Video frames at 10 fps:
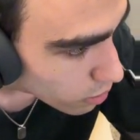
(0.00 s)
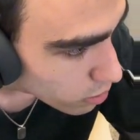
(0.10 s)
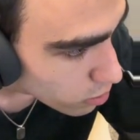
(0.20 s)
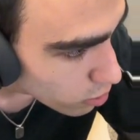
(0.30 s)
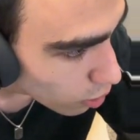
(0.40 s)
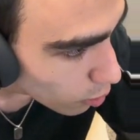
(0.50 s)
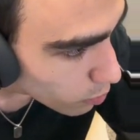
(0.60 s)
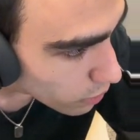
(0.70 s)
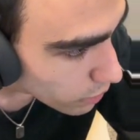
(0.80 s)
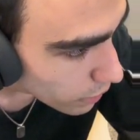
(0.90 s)
your
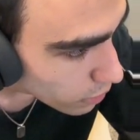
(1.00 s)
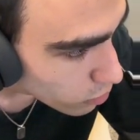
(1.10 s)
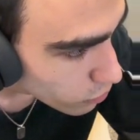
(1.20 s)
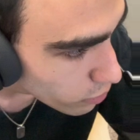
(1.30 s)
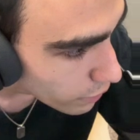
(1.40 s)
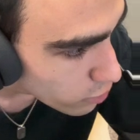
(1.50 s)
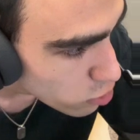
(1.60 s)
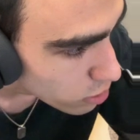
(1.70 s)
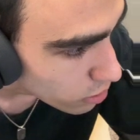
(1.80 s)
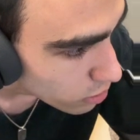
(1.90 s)
opening candle for
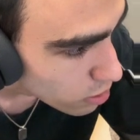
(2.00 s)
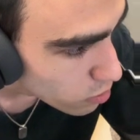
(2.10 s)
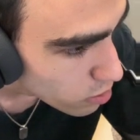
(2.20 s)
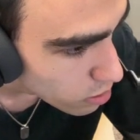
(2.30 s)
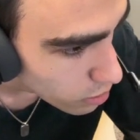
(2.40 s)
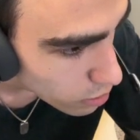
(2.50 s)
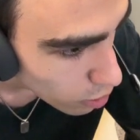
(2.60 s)
Asia. This was the